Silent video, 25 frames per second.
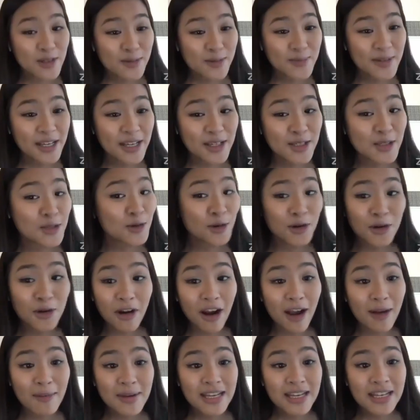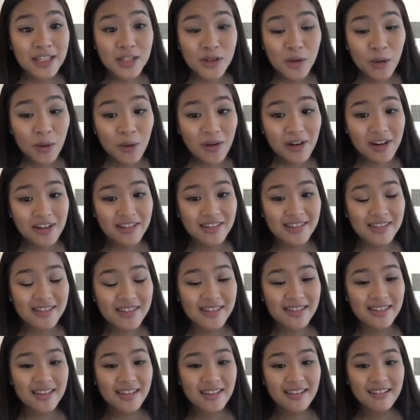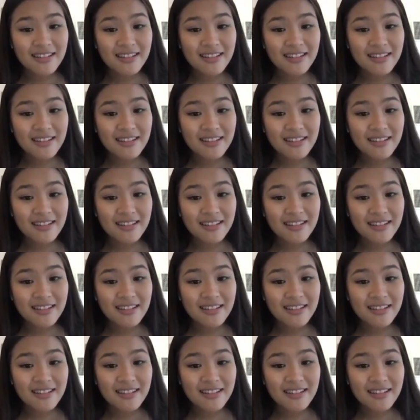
it was because you were grabbing its horns.